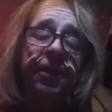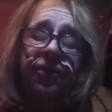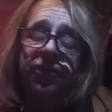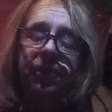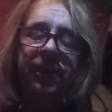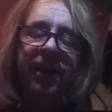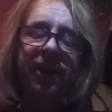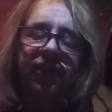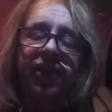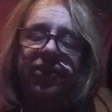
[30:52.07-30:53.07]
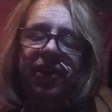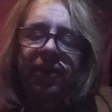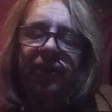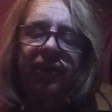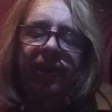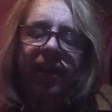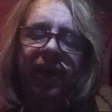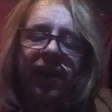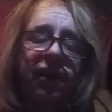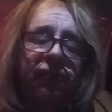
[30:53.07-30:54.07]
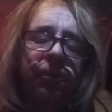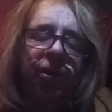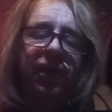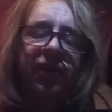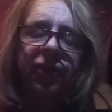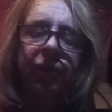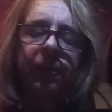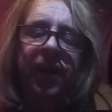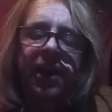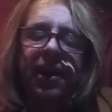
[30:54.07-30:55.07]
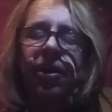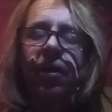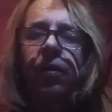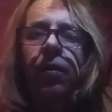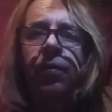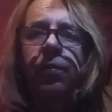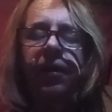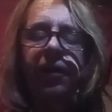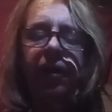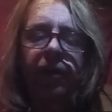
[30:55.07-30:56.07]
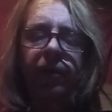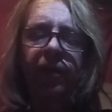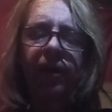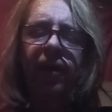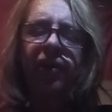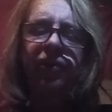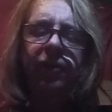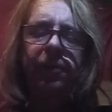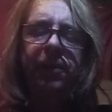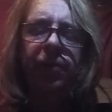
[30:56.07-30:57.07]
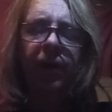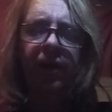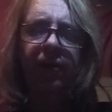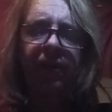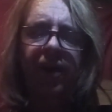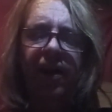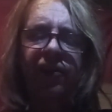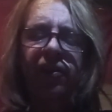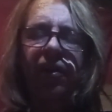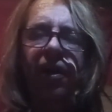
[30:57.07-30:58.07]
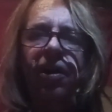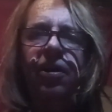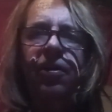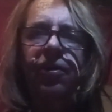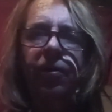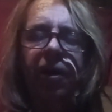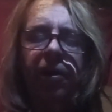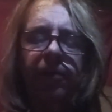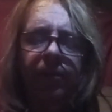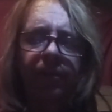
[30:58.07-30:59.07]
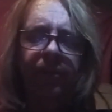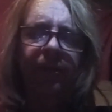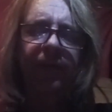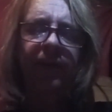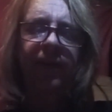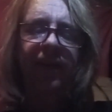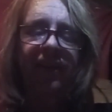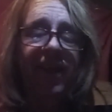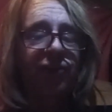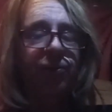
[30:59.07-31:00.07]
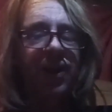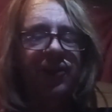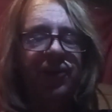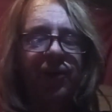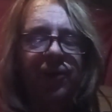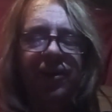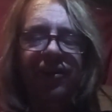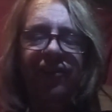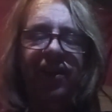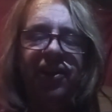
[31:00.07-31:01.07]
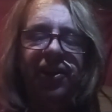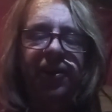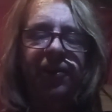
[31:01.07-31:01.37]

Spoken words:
to me, said Jokes, that if Mona is to remain here alone with you, she would be well advised to lock her door. That's what I told her, said Hugh,